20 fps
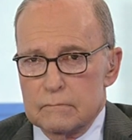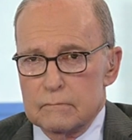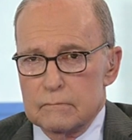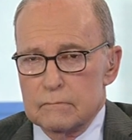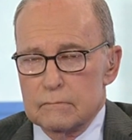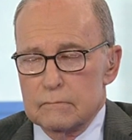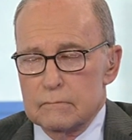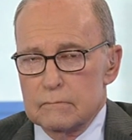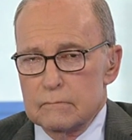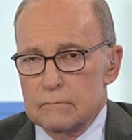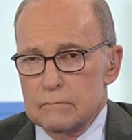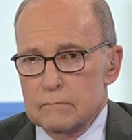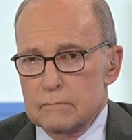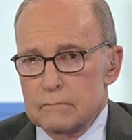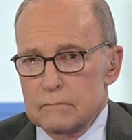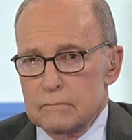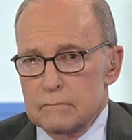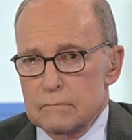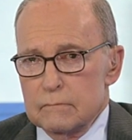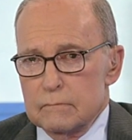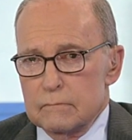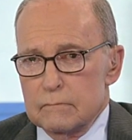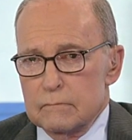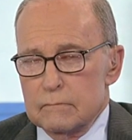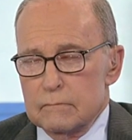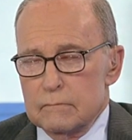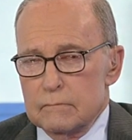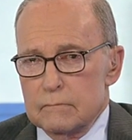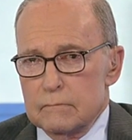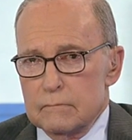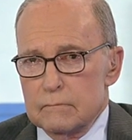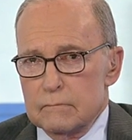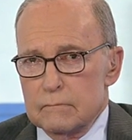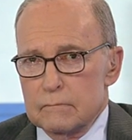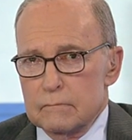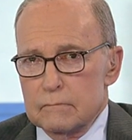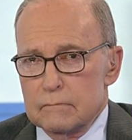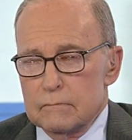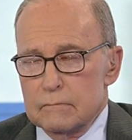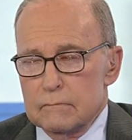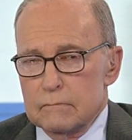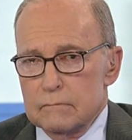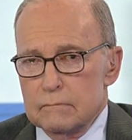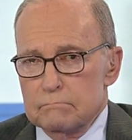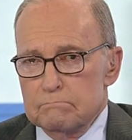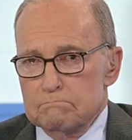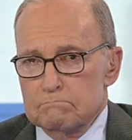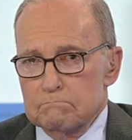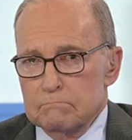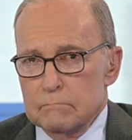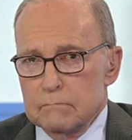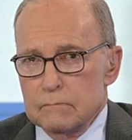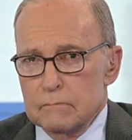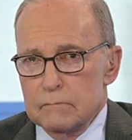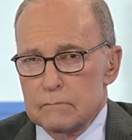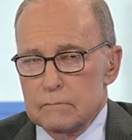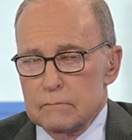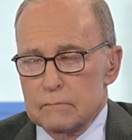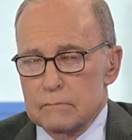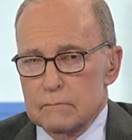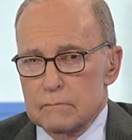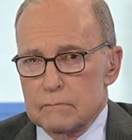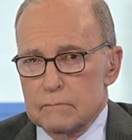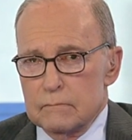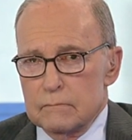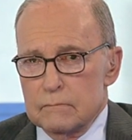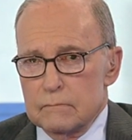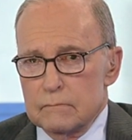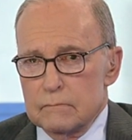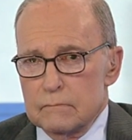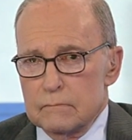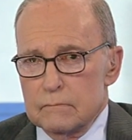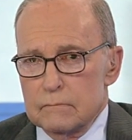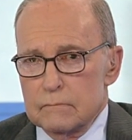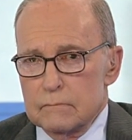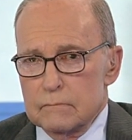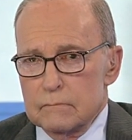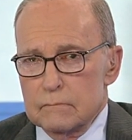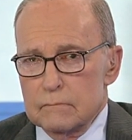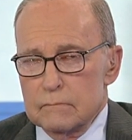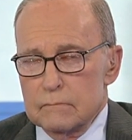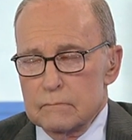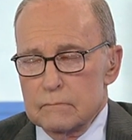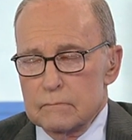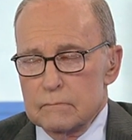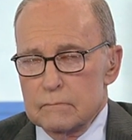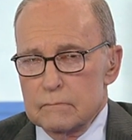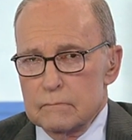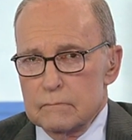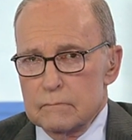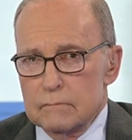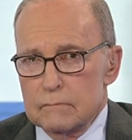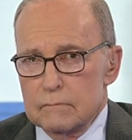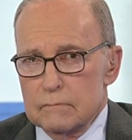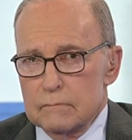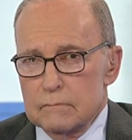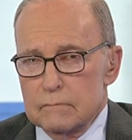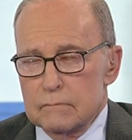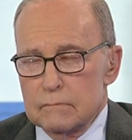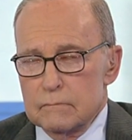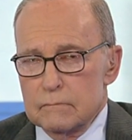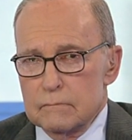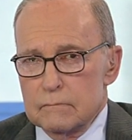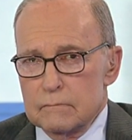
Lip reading: (silent)